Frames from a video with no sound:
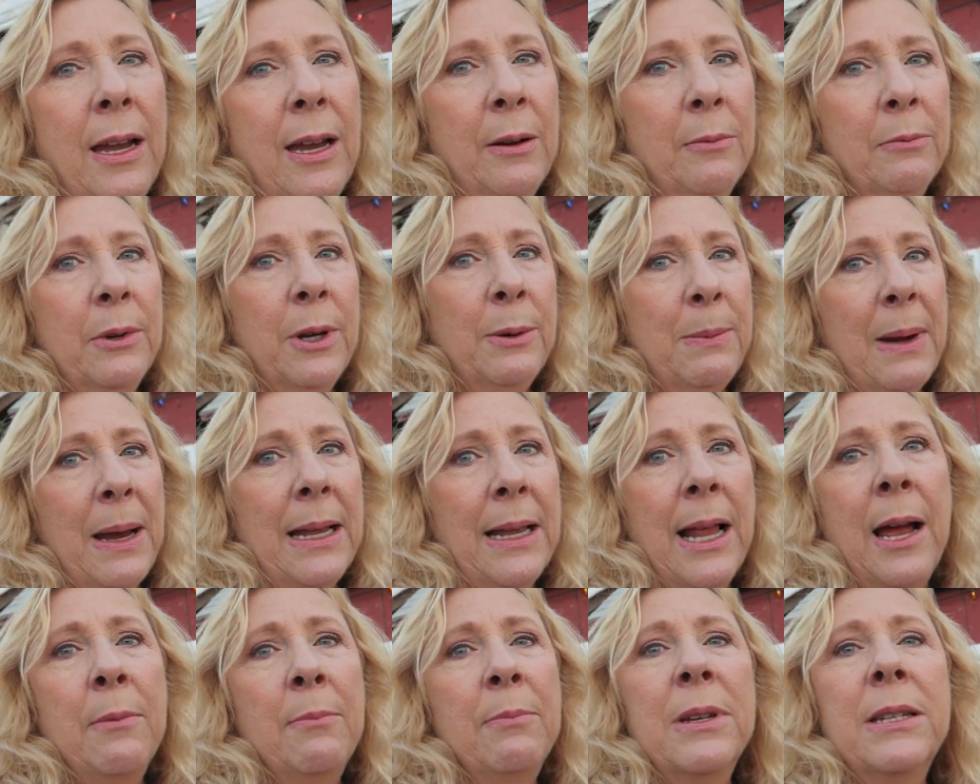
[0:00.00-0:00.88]
And we
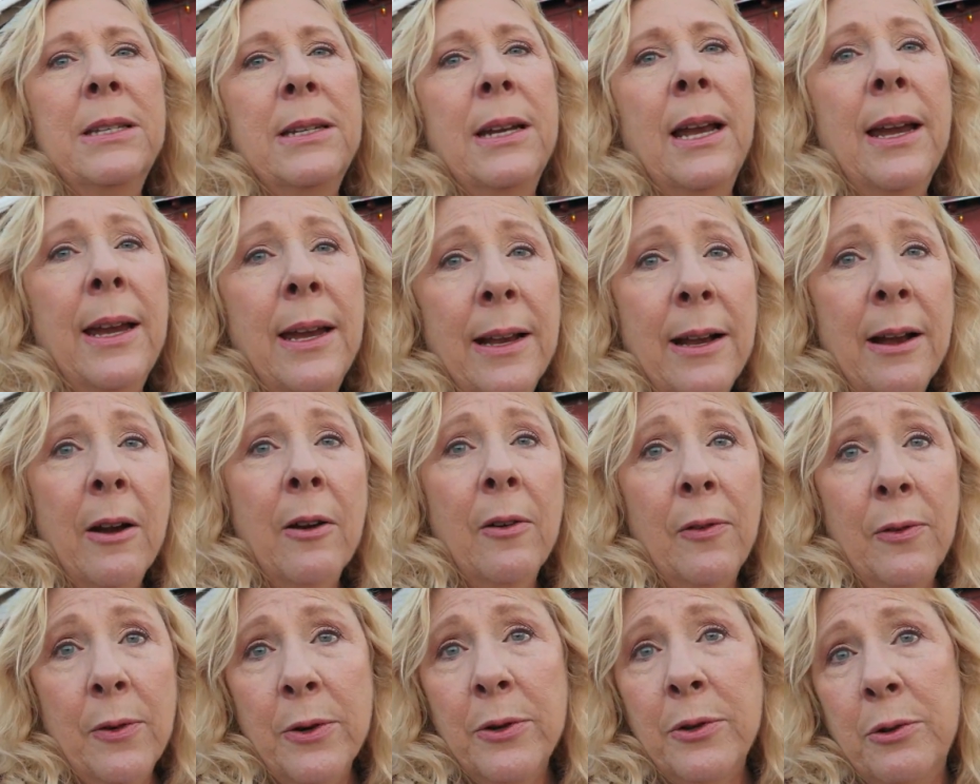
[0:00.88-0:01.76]
made that mistake in our
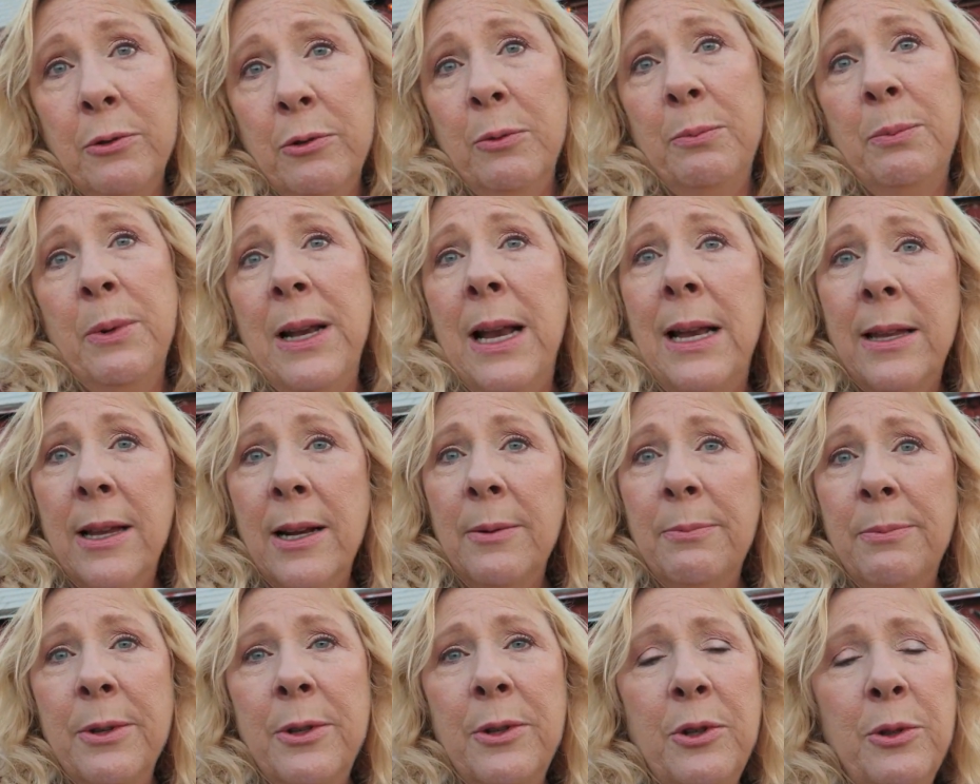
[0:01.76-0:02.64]
first group and ended
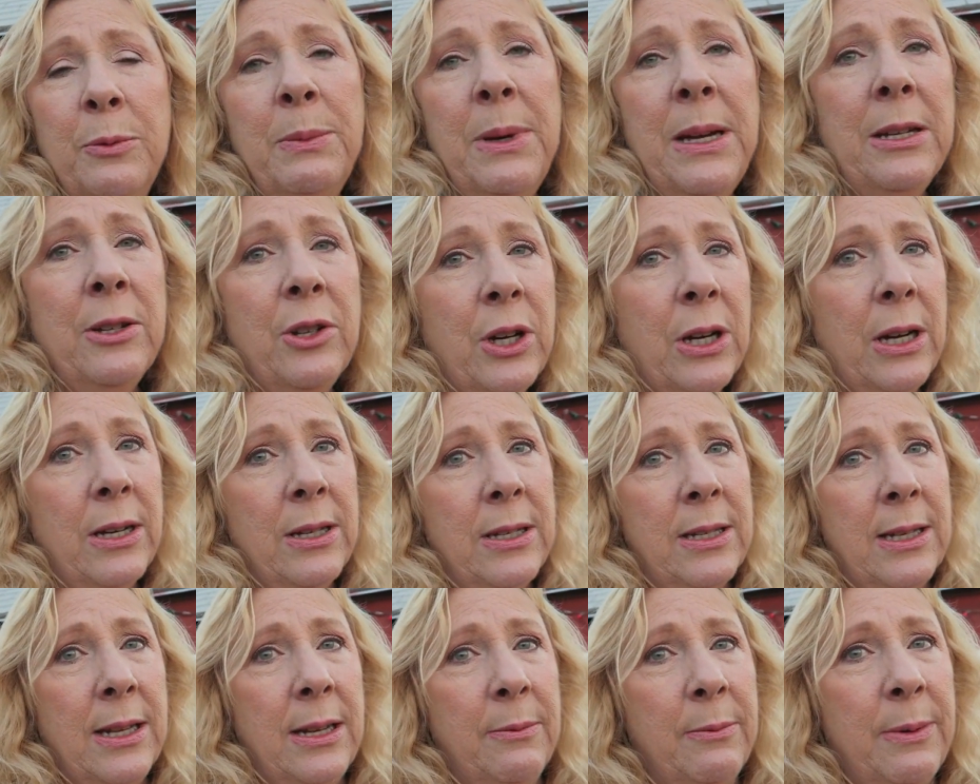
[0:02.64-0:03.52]
up with 2 meat
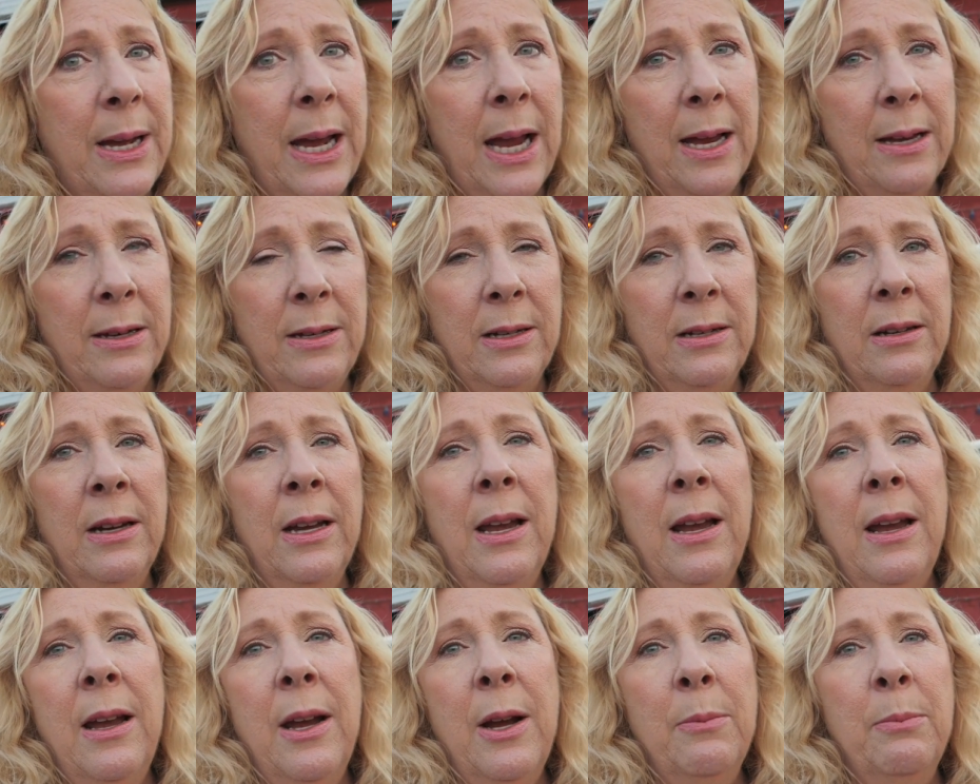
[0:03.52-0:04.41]
chickens that we had to
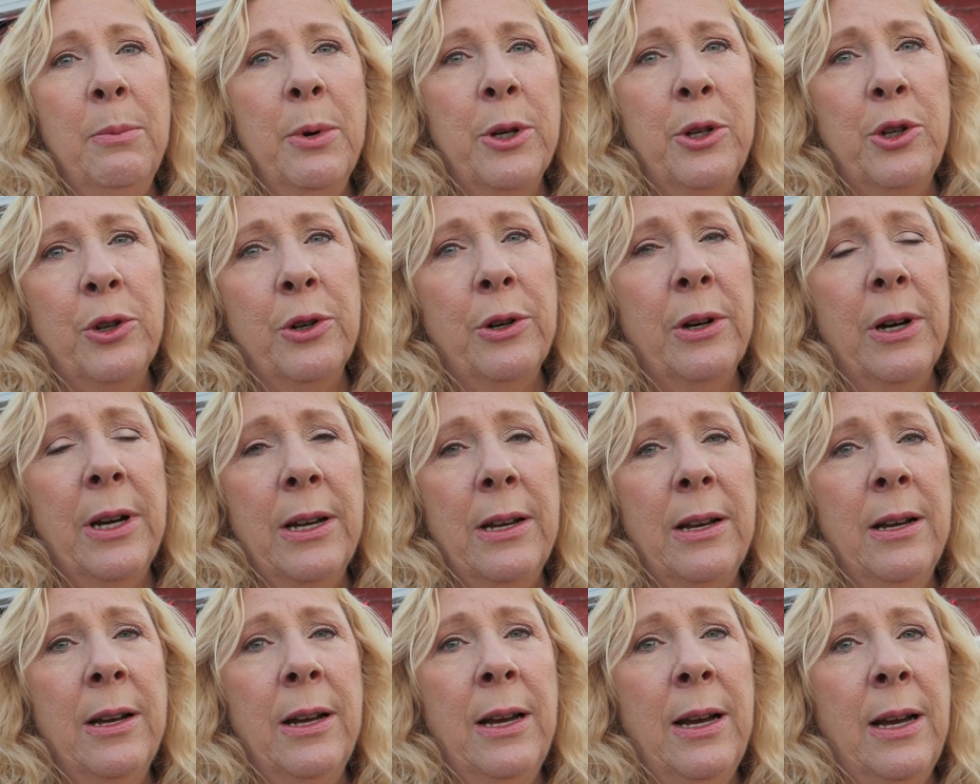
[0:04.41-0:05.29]
butcher,
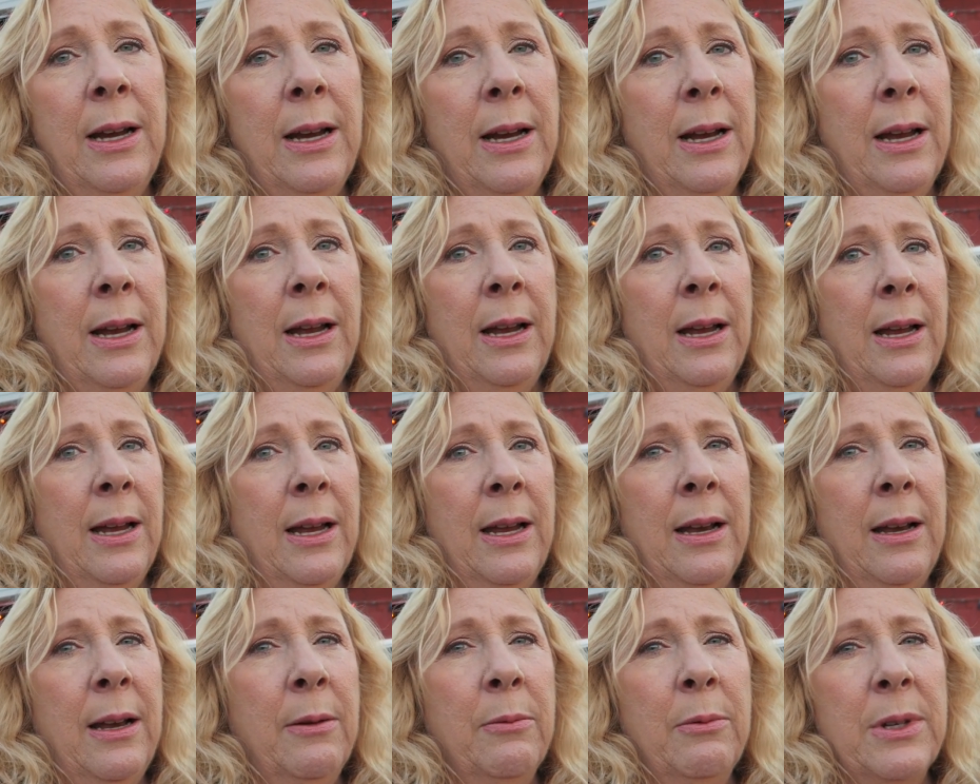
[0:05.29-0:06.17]
and
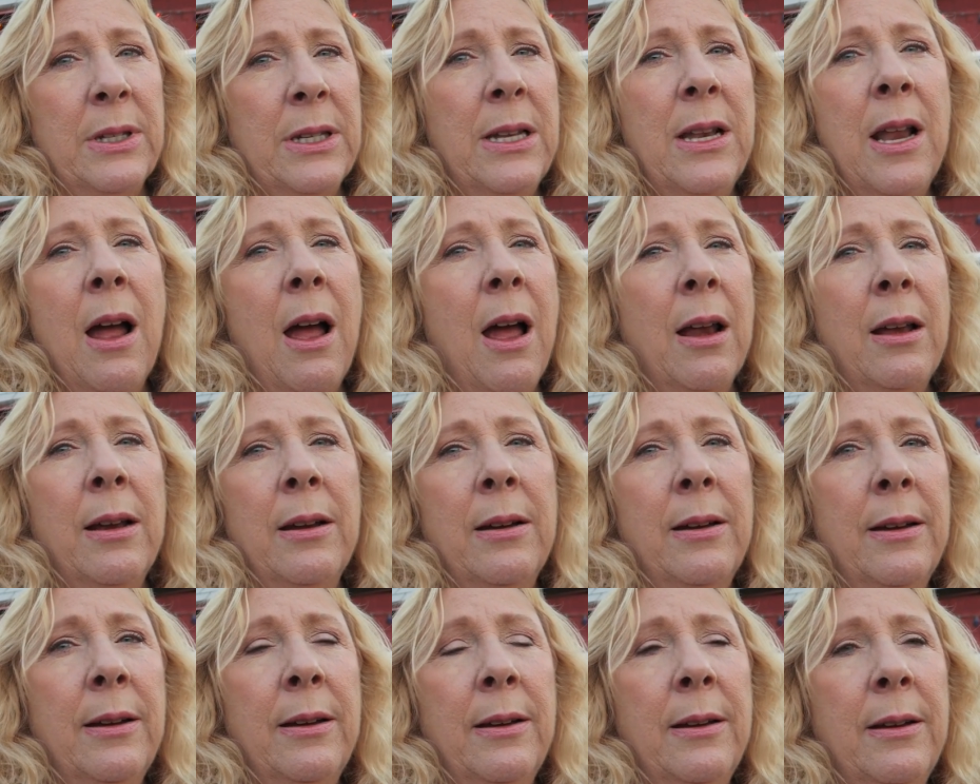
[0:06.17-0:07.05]
it was not
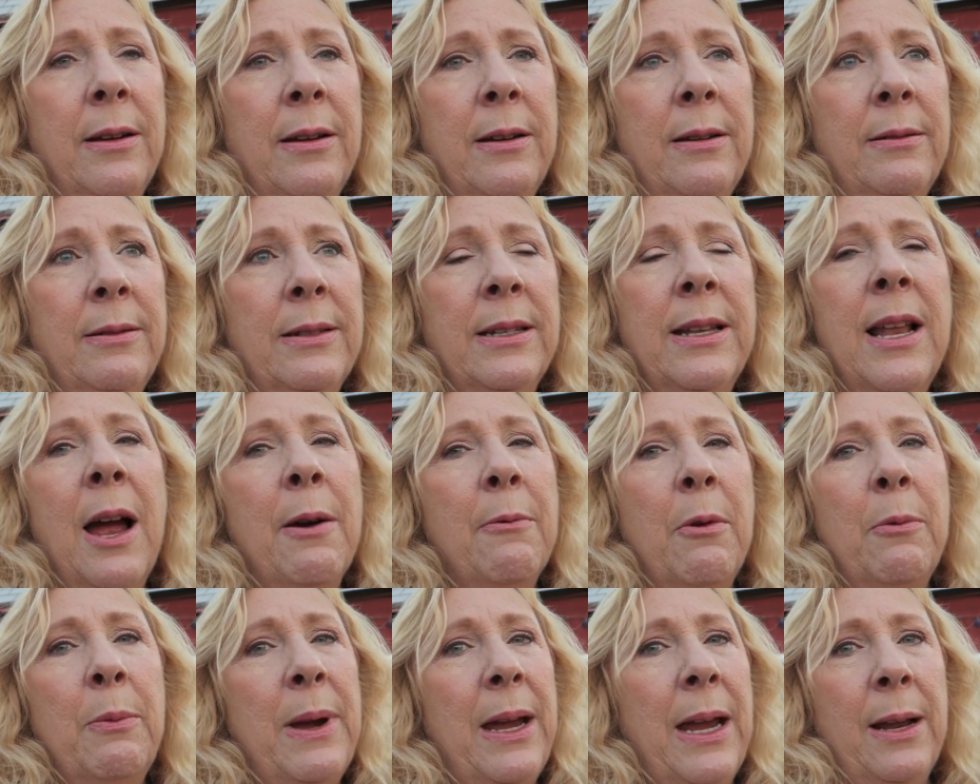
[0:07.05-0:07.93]

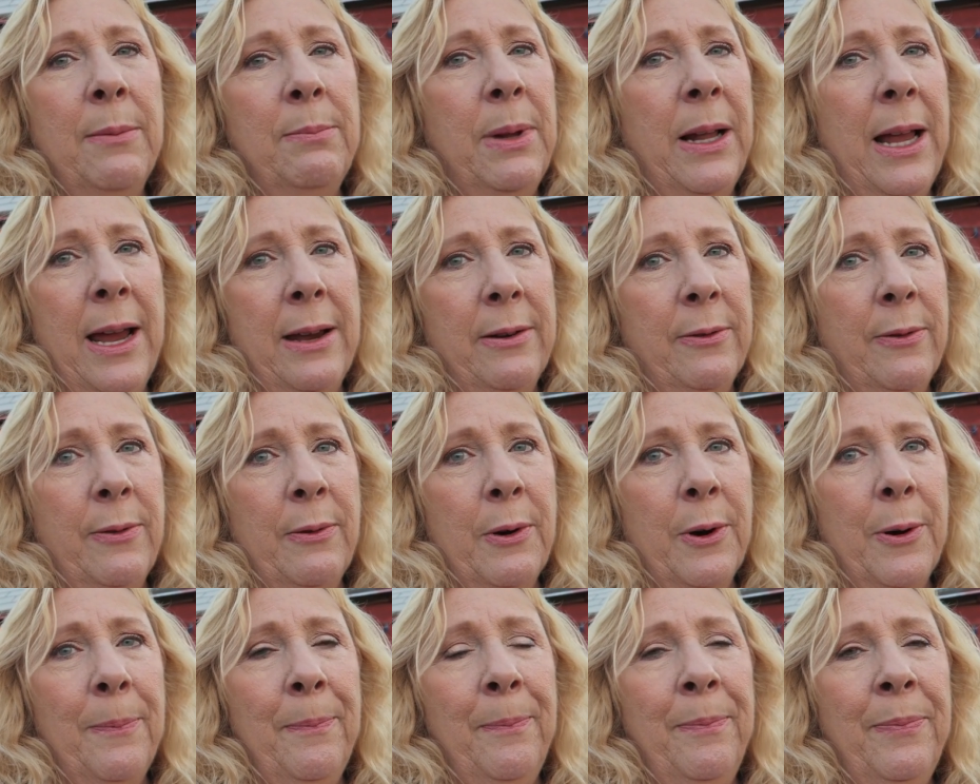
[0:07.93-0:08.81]
what we had planned
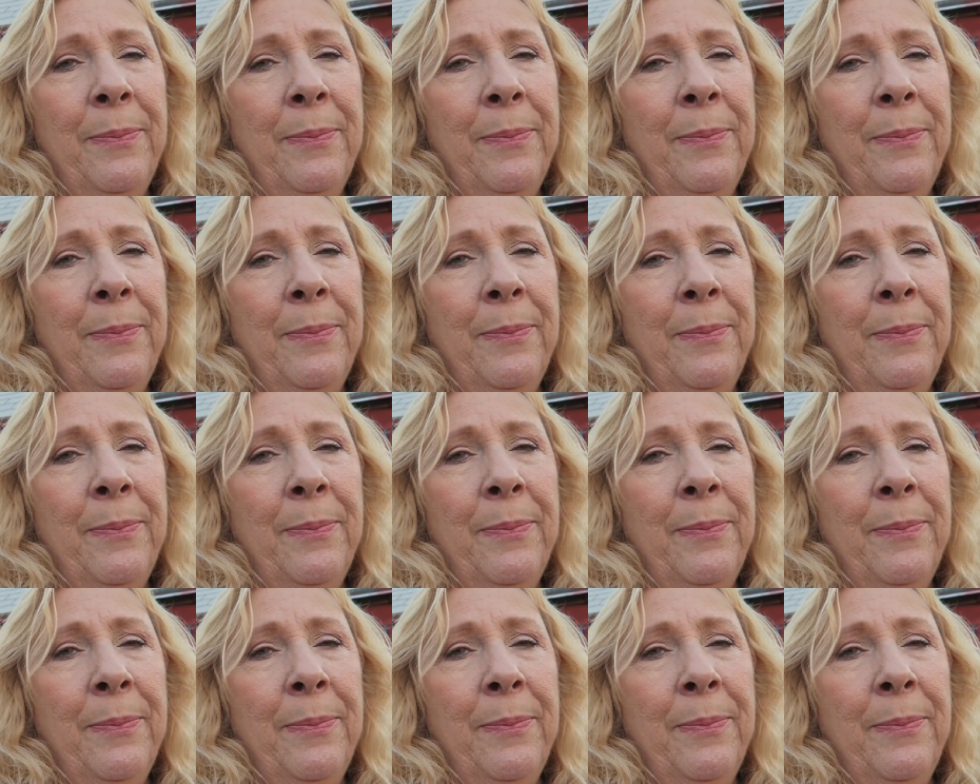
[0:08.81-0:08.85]
for.